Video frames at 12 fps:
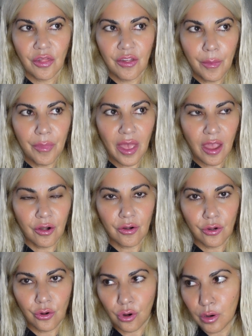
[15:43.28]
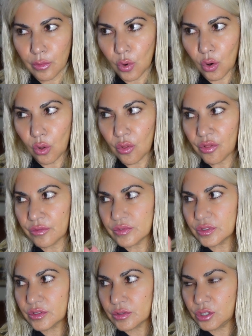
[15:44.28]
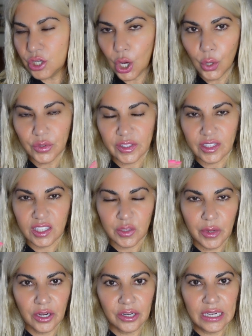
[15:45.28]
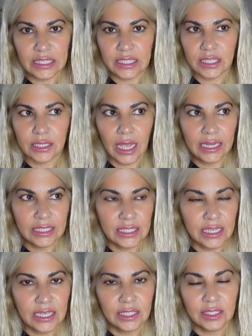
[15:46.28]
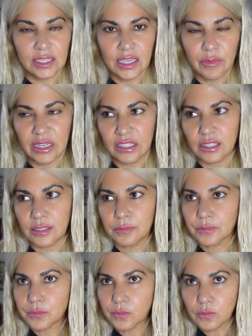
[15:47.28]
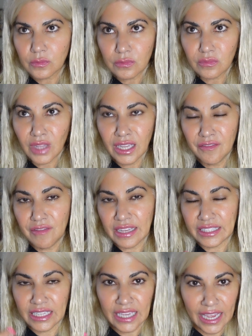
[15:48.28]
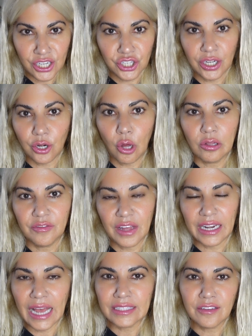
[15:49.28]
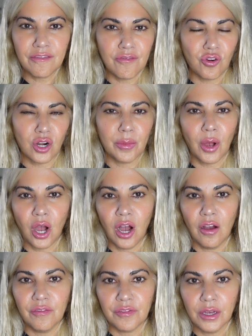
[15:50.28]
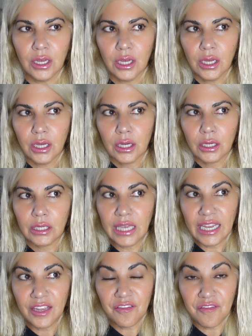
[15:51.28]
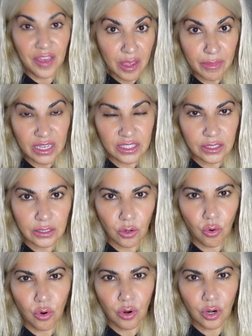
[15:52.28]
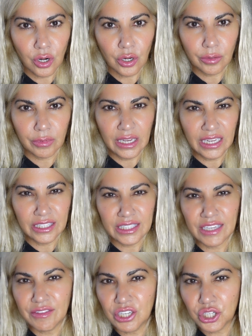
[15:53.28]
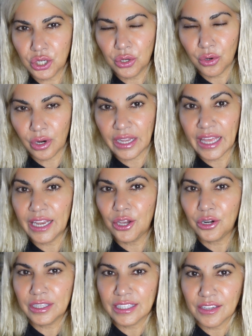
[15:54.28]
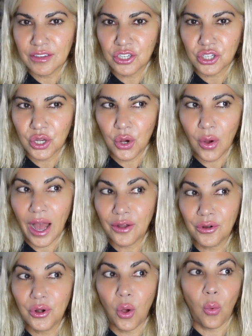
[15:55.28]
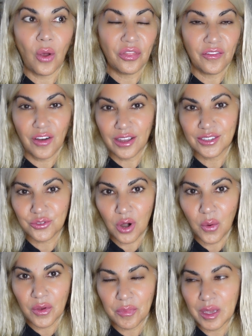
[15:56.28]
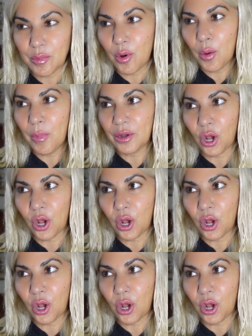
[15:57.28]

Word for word: the paranormal, ghosts, spirits, entities, demons, investigation, and all of that as a form of getting famous or getting a TV show or getting on a TV show. I don't know what the fuck is wrong with people, but